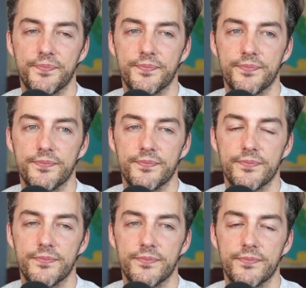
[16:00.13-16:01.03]

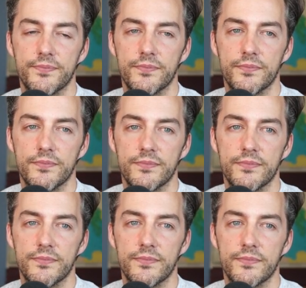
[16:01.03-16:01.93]

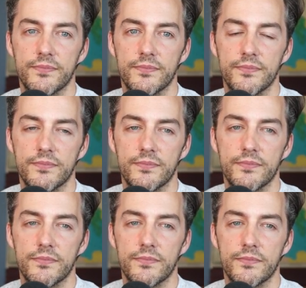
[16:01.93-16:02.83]

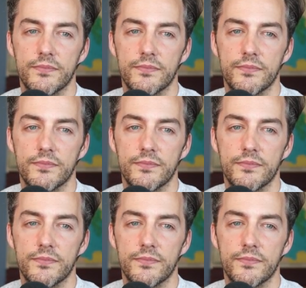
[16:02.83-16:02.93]
[no speech]